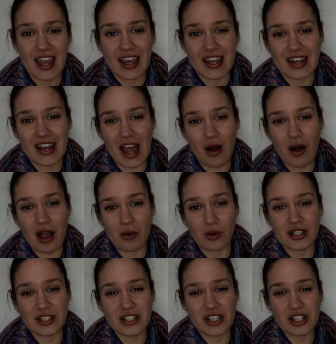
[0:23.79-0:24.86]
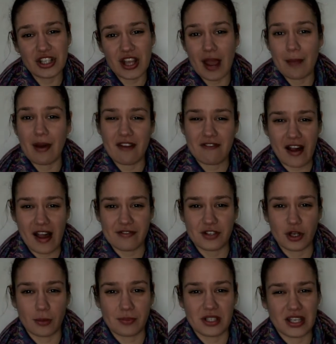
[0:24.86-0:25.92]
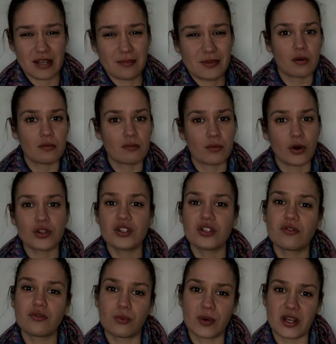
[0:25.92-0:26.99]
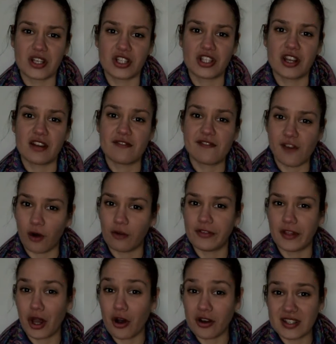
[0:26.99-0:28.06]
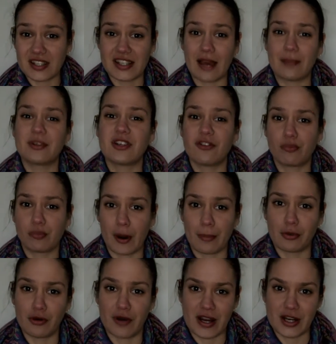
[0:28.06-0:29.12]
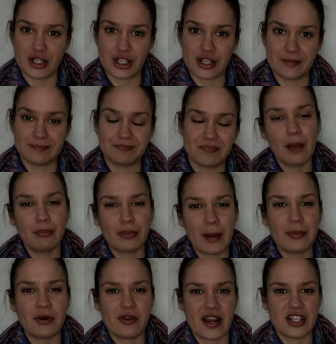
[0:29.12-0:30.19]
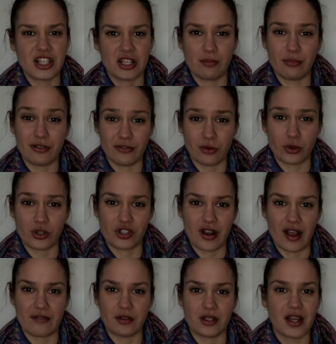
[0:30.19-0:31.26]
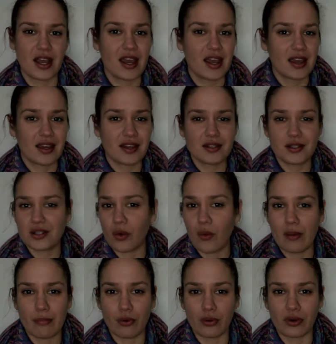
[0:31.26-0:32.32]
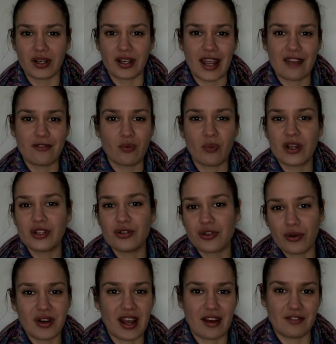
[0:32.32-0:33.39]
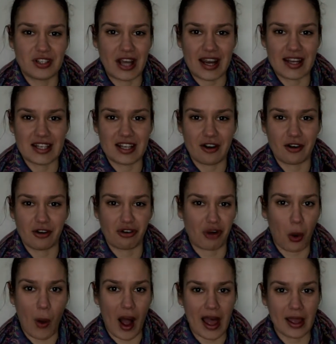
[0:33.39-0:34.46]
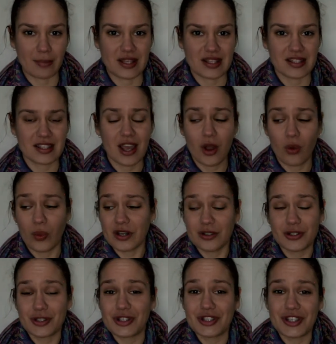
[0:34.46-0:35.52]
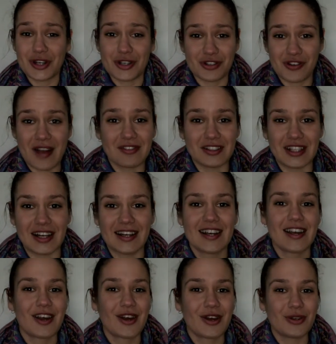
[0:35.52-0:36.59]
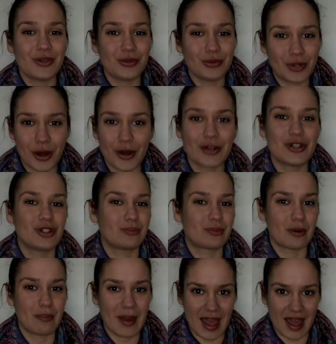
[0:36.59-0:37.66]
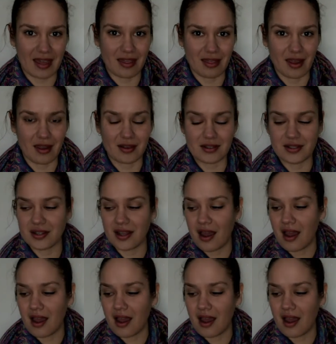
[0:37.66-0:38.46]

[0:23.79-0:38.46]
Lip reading: Now, I wanted to share my 5 top tips, most of which involve the concept of preparation. Preparation before travel is so important even when you don't have dietary requirements. When you're just a traveler, you learn to prepare things.